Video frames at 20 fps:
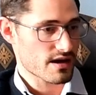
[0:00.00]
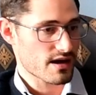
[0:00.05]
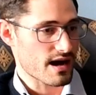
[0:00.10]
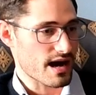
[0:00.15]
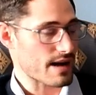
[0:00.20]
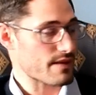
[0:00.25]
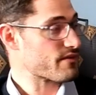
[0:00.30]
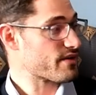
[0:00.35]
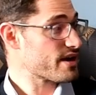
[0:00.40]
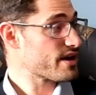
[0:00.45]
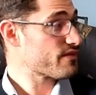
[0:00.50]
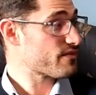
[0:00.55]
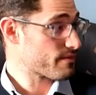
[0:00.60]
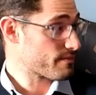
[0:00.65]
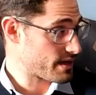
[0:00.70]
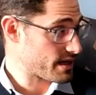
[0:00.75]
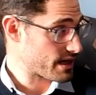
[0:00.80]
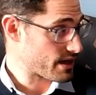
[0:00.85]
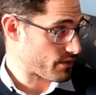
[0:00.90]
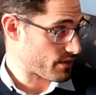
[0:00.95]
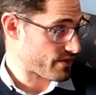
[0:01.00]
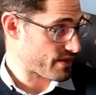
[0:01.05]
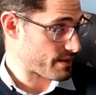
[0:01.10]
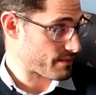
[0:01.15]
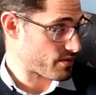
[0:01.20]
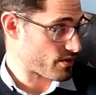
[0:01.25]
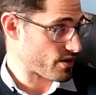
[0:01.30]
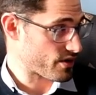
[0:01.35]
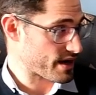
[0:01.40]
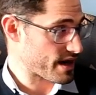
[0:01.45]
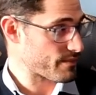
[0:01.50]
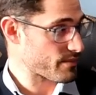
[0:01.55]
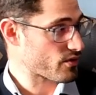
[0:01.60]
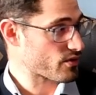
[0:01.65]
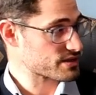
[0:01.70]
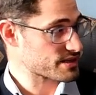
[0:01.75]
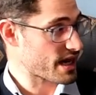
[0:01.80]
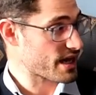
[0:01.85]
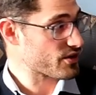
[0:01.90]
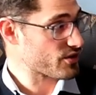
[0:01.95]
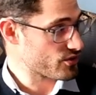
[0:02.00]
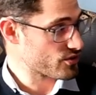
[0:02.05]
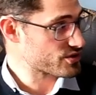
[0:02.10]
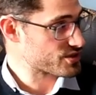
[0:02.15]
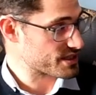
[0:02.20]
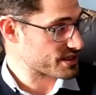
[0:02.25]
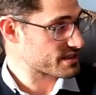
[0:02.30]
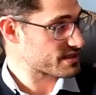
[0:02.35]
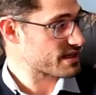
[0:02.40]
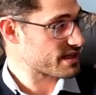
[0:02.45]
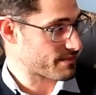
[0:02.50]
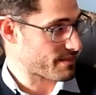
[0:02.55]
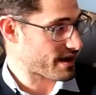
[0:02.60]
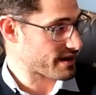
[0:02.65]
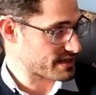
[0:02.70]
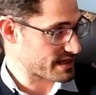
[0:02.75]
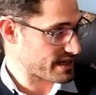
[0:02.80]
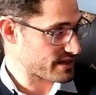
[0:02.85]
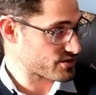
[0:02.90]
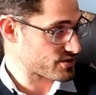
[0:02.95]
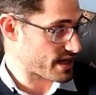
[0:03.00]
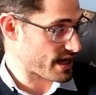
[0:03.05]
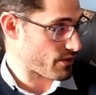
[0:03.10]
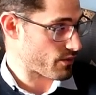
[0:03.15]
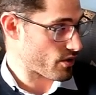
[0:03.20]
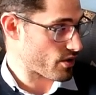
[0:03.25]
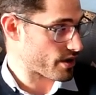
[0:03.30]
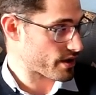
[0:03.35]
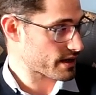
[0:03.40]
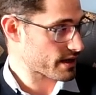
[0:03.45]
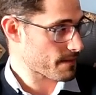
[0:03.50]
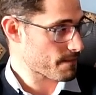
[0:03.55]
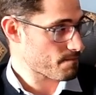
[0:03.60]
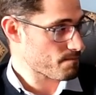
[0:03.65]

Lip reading: I'm very familiar with that program because I use it in my day-to-day work.